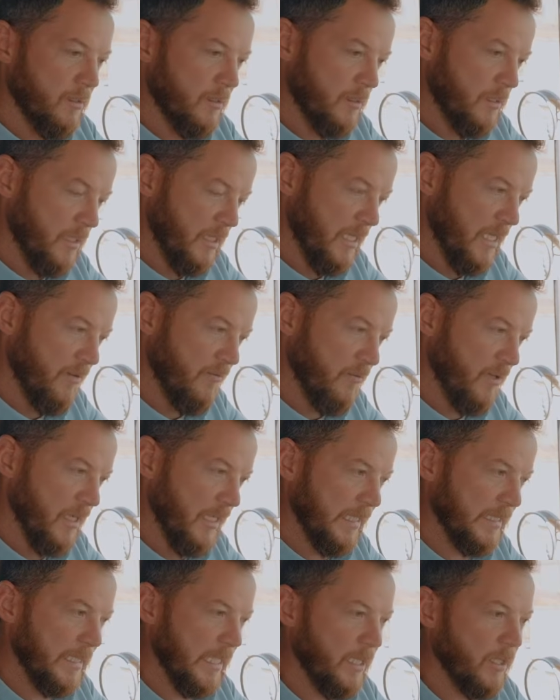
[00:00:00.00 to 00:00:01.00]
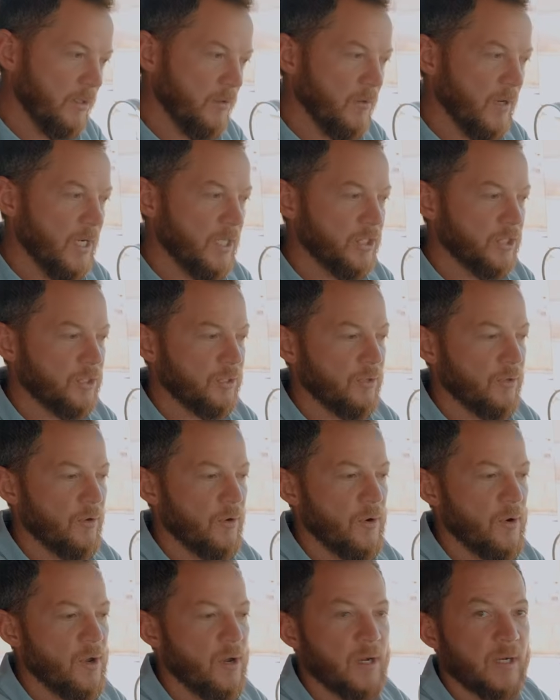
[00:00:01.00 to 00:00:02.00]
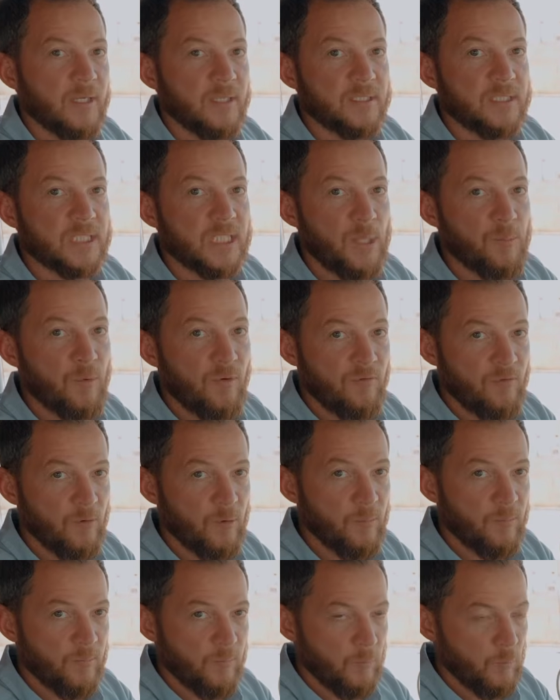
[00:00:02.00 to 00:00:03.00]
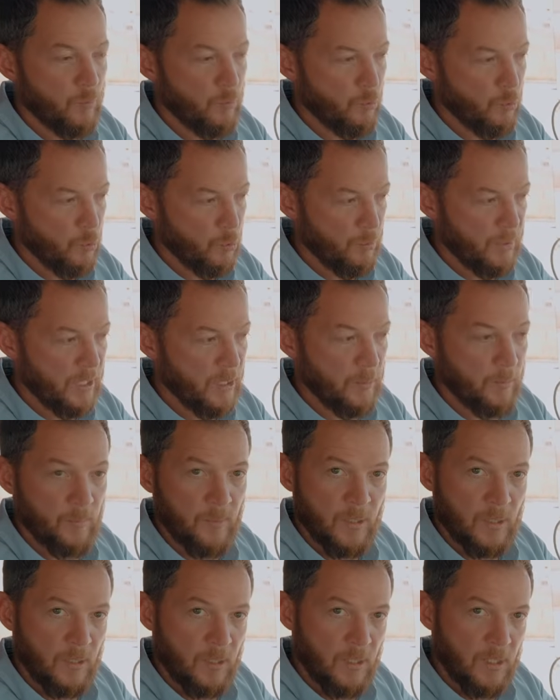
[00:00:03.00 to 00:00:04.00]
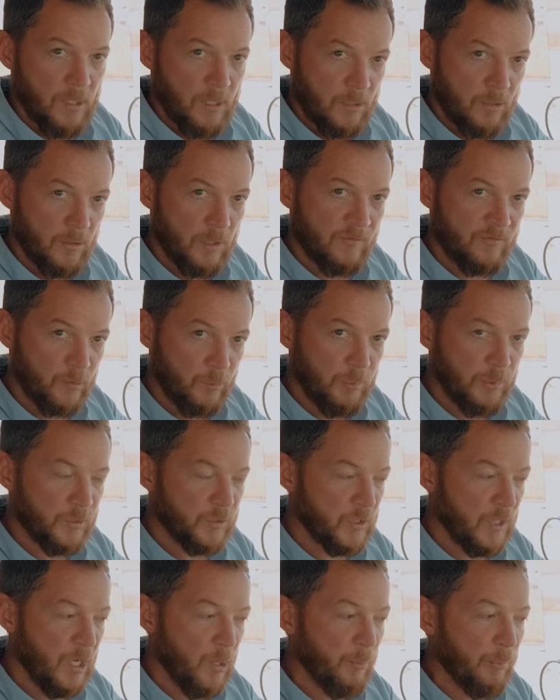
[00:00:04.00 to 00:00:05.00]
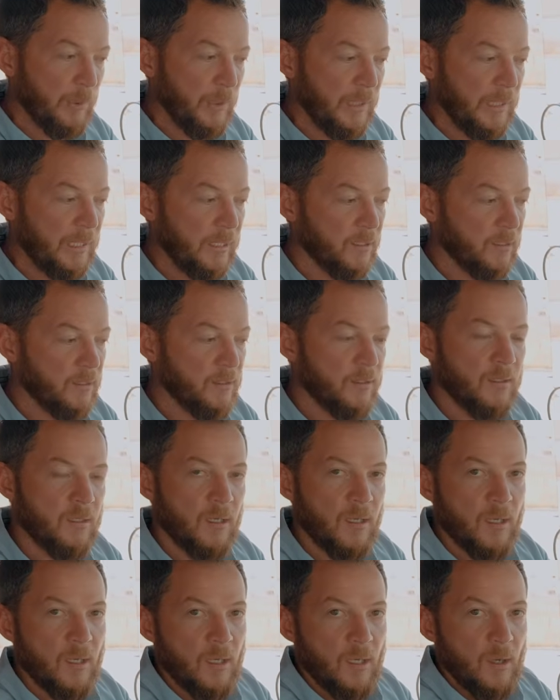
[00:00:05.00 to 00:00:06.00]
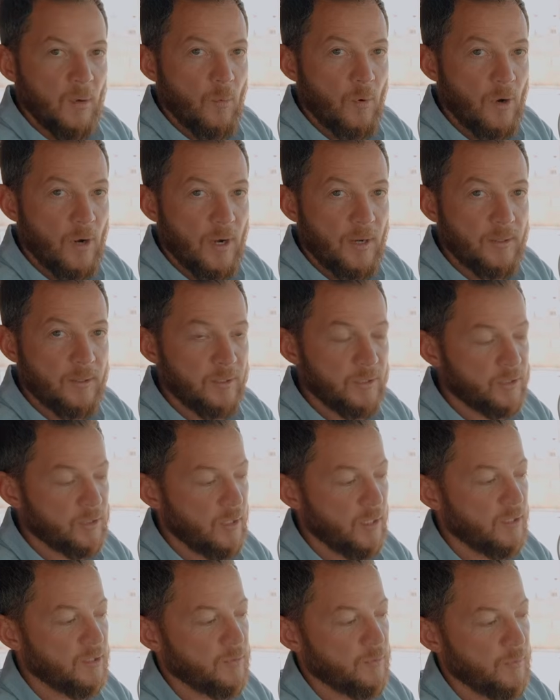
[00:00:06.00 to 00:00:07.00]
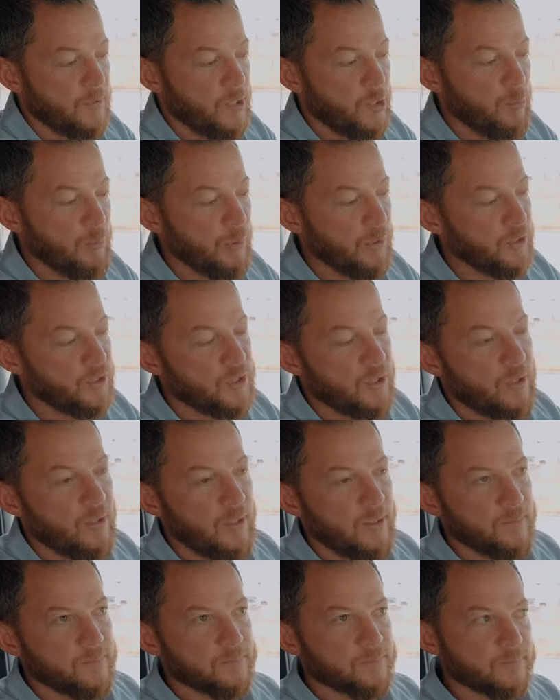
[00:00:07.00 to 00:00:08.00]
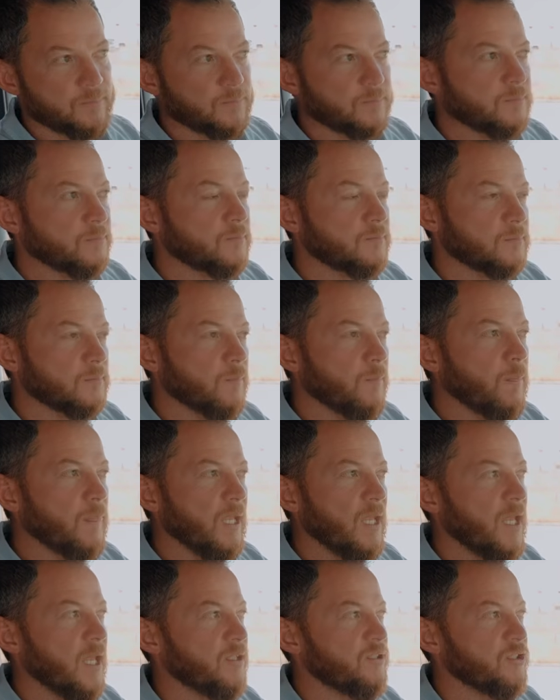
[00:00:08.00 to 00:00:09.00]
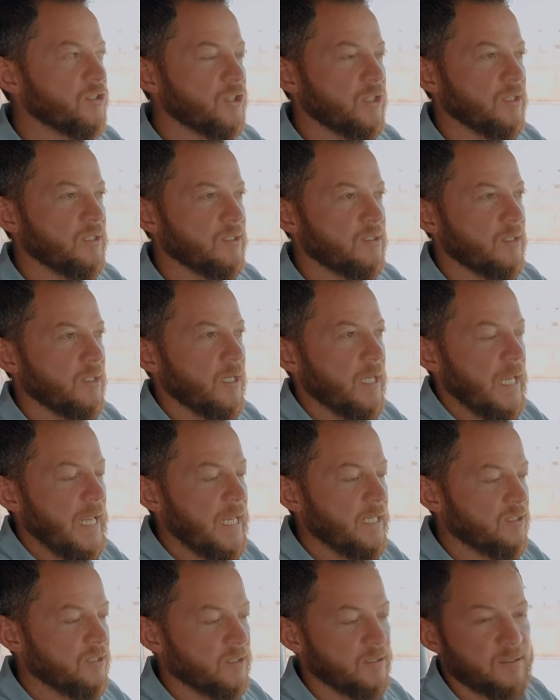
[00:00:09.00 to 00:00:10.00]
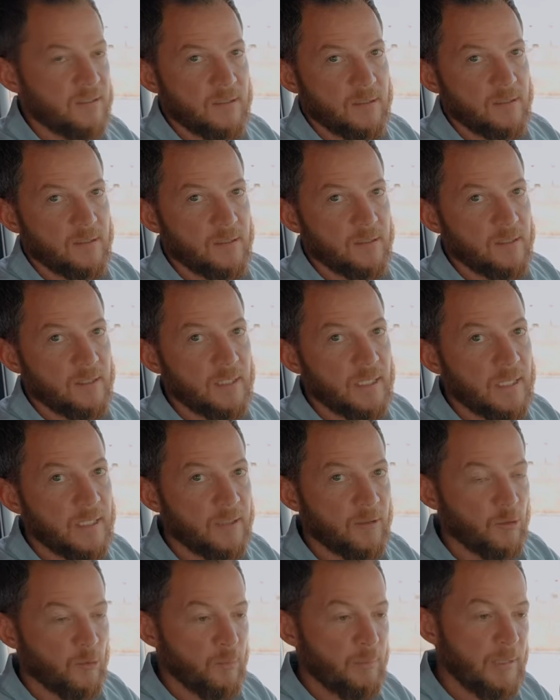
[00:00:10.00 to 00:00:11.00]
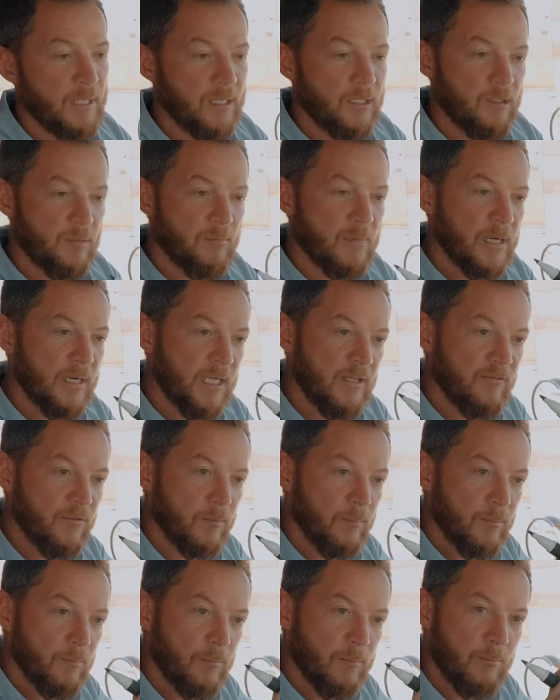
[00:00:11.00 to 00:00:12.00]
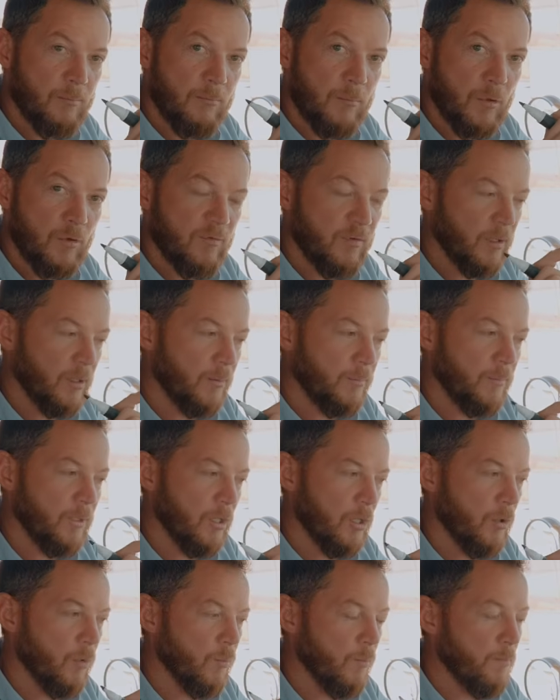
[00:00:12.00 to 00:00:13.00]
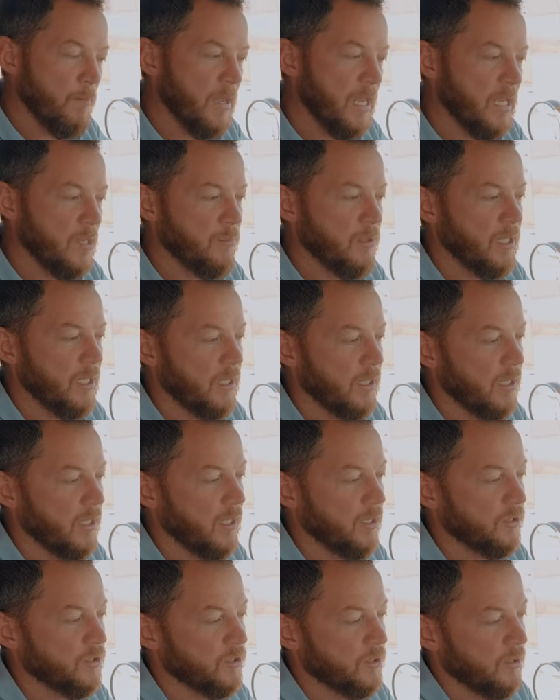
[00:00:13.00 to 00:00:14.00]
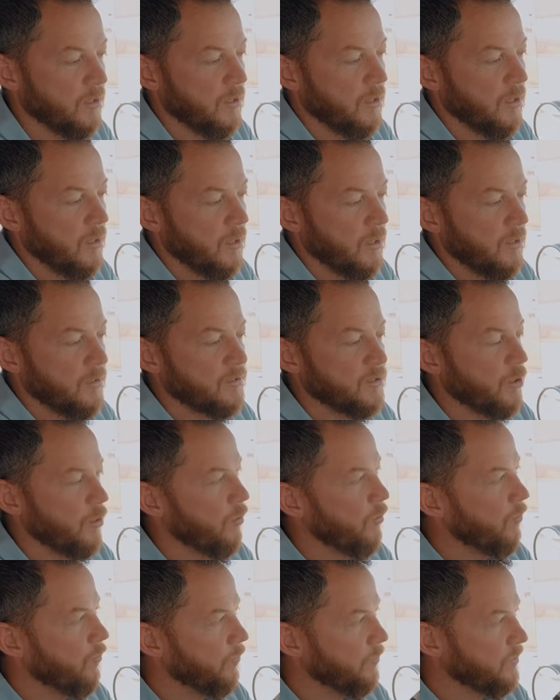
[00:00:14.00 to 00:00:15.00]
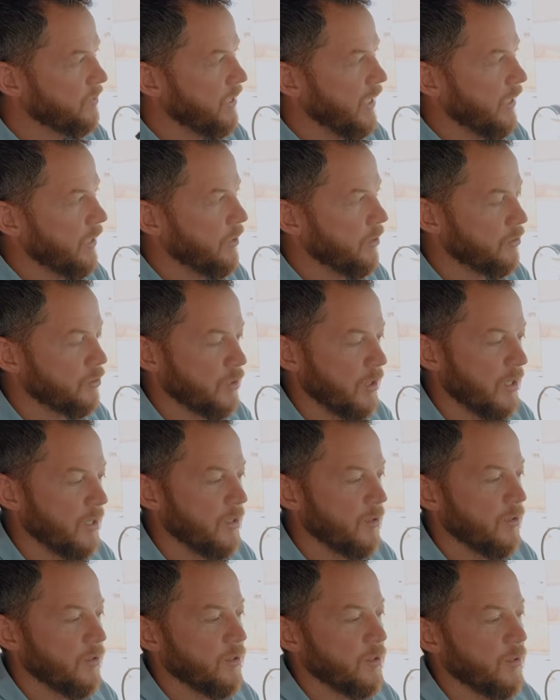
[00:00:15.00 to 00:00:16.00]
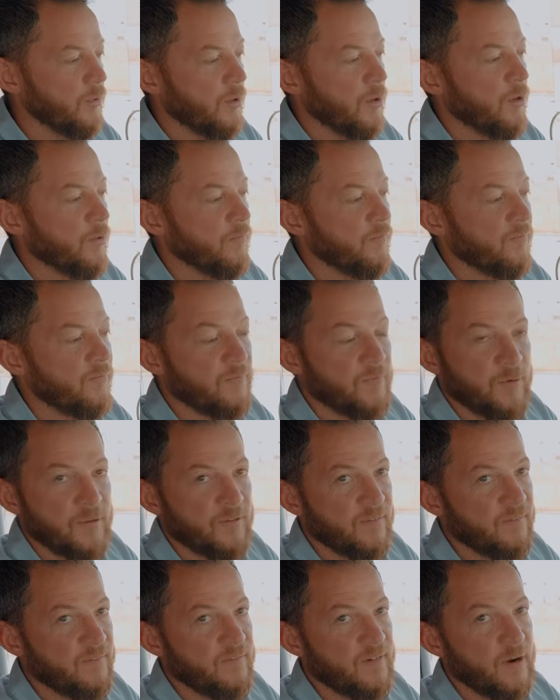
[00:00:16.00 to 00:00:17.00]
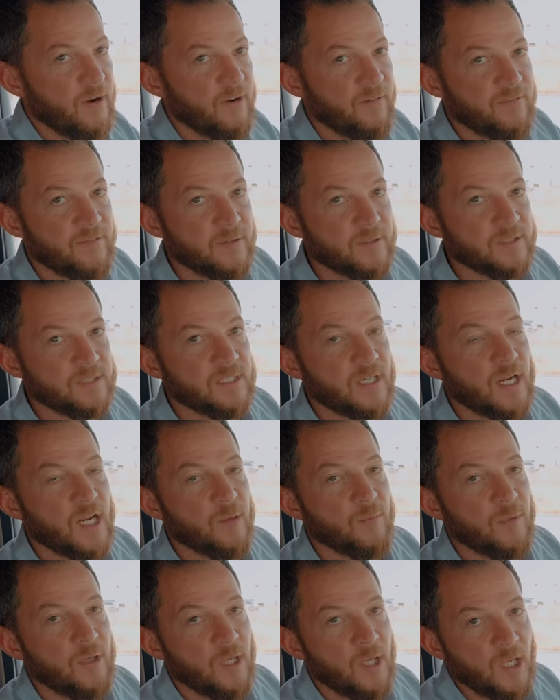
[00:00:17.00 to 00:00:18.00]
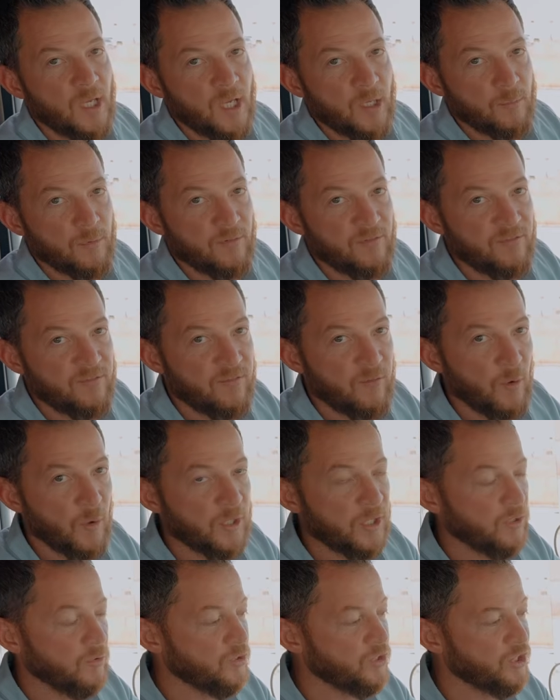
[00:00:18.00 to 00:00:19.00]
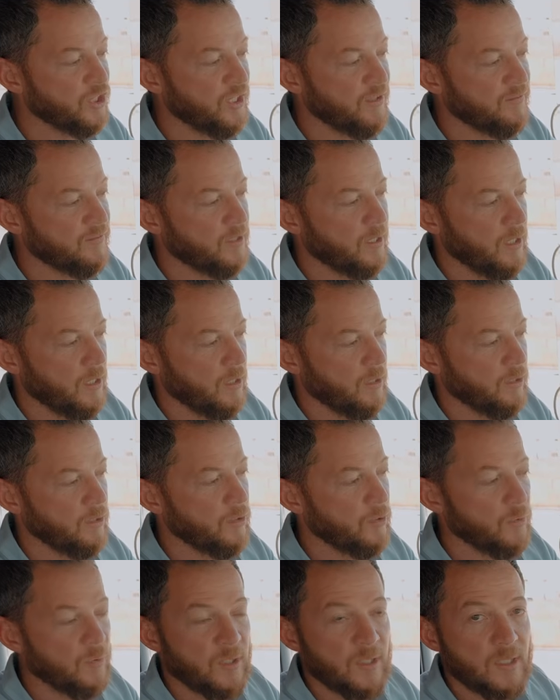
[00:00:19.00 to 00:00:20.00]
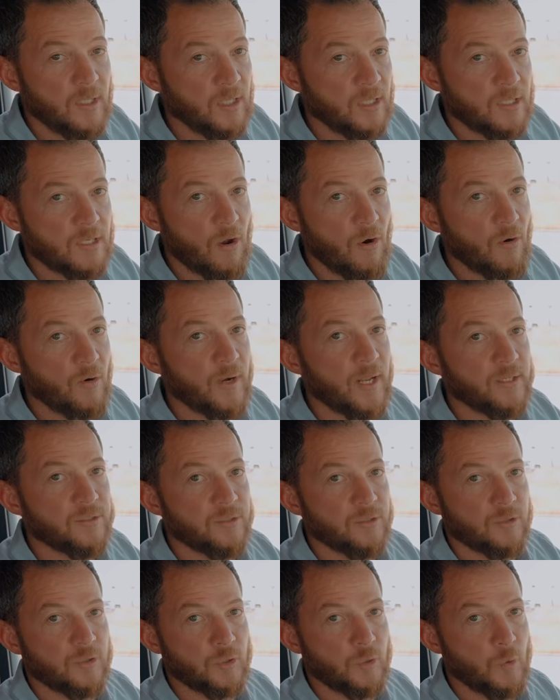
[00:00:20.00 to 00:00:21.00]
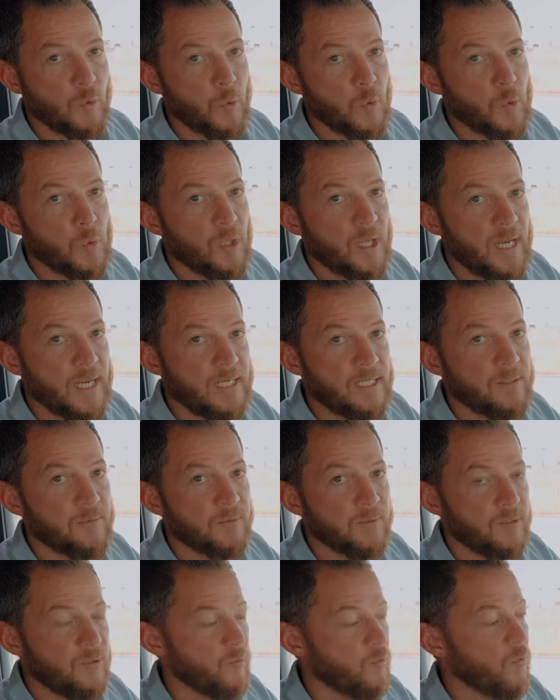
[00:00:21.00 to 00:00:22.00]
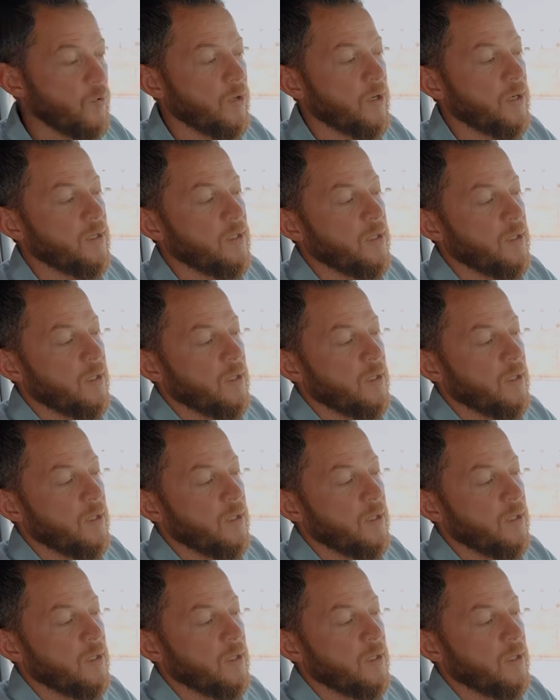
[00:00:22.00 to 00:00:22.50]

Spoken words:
to give it acceleration or not. Because some of them will be, you have to push on it pretty good. Where other trucks, when you push on it, it's just a little bit. You might even move it, maybe an inch. So take your truck out on the road for the very first time. Before you shift, do it in the yard at your school, anywhere you want.